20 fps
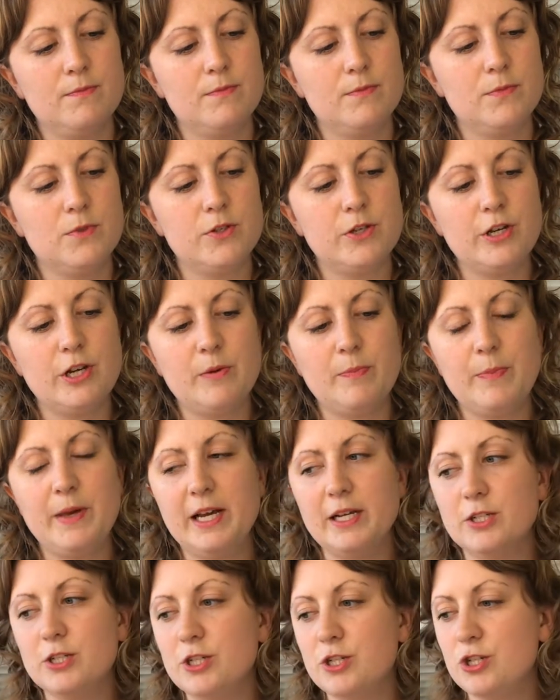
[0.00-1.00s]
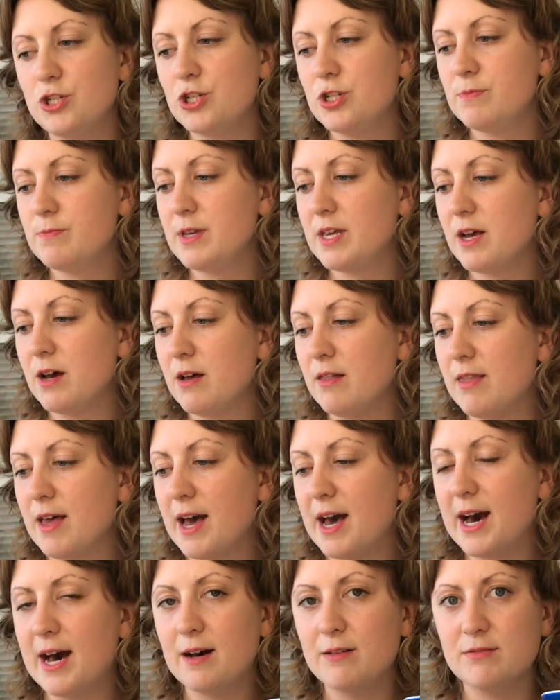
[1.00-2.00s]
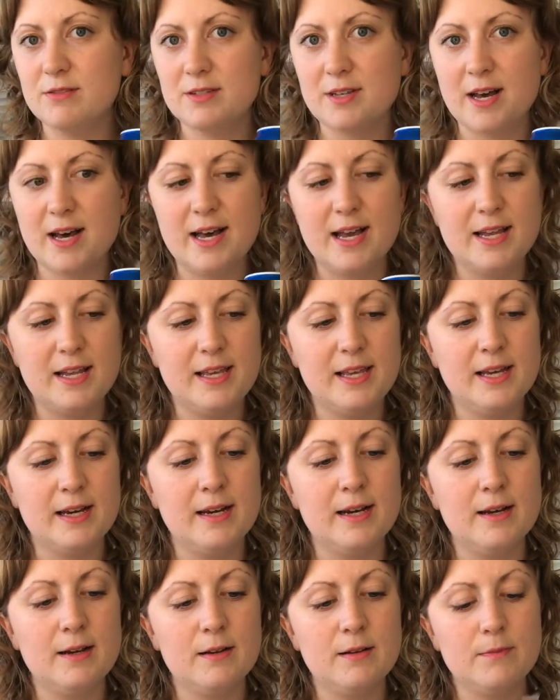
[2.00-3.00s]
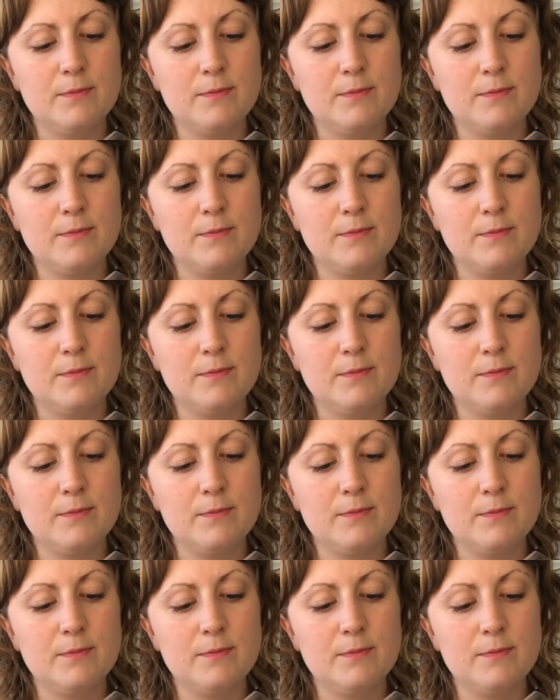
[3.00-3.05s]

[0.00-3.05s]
So your picture should be on the outside here.